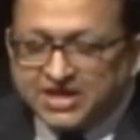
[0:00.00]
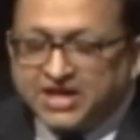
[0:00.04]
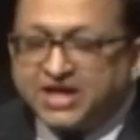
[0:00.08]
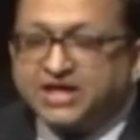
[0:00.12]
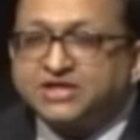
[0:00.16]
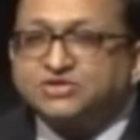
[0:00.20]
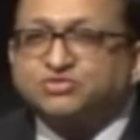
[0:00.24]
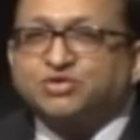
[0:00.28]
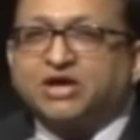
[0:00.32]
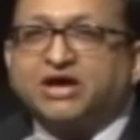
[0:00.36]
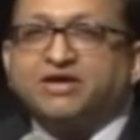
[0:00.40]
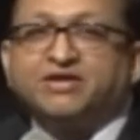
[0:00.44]

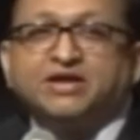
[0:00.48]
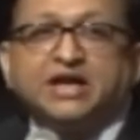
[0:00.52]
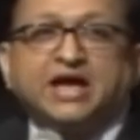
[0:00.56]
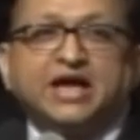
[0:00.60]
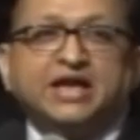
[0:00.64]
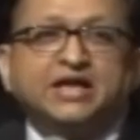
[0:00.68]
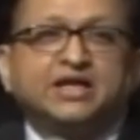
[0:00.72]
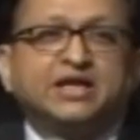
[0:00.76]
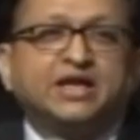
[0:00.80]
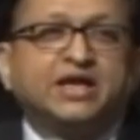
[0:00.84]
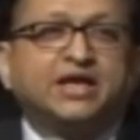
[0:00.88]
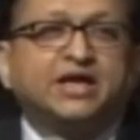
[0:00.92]
So
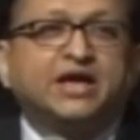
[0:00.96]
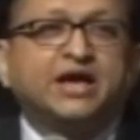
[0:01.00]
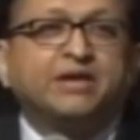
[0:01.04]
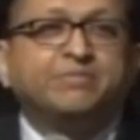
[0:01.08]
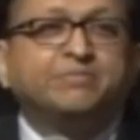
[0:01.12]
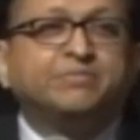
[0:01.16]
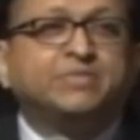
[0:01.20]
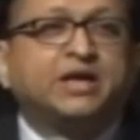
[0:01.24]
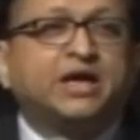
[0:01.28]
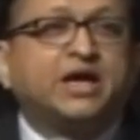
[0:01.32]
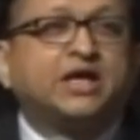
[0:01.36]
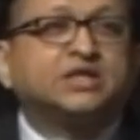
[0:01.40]

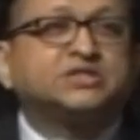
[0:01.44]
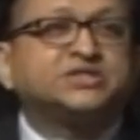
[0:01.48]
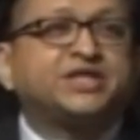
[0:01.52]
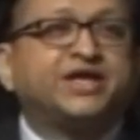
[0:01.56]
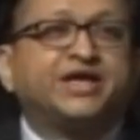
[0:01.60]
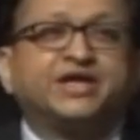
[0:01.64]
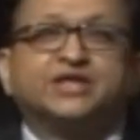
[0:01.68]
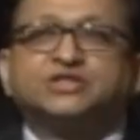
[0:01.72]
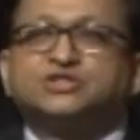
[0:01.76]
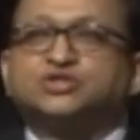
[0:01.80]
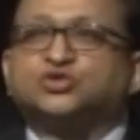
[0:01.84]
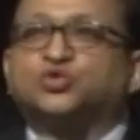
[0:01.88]
I'm
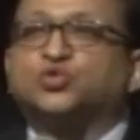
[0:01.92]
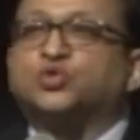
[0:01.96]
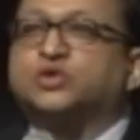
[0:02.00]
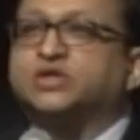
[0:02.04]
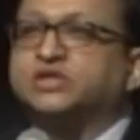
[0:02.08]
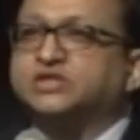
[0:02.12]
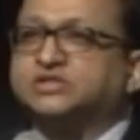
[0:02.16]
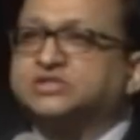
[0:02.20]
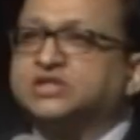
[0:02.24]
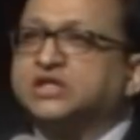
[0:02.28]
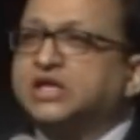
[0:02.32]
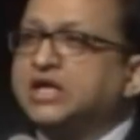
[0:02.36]
asking
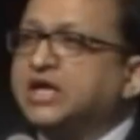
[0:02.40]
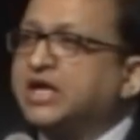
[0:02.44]
students,